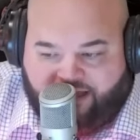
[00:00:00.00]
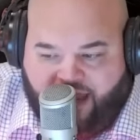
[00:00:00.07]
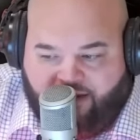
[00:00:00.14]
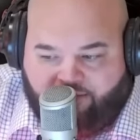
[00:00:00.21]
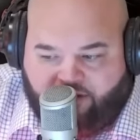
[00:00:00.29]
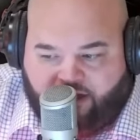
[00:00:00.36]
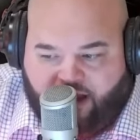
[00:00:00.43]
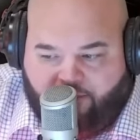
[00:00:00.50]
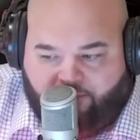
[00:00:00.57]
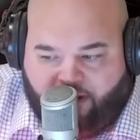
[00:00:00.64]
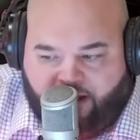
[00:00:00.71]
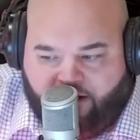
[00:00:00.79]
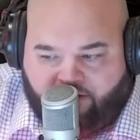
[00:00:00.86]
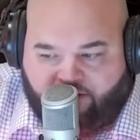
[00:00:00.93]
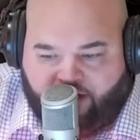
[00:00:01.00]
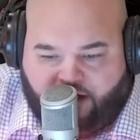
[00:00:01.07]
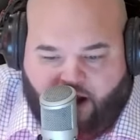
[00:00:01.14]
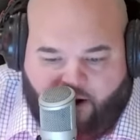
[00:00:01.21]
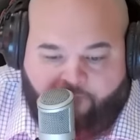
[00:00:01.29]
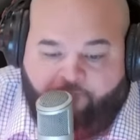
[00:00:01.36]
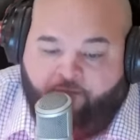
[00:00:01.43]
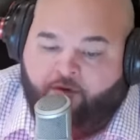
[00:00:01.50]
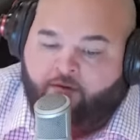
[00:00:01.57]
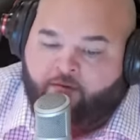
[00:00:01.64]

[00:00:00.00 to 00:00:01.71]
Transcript: game just a couple of years ago.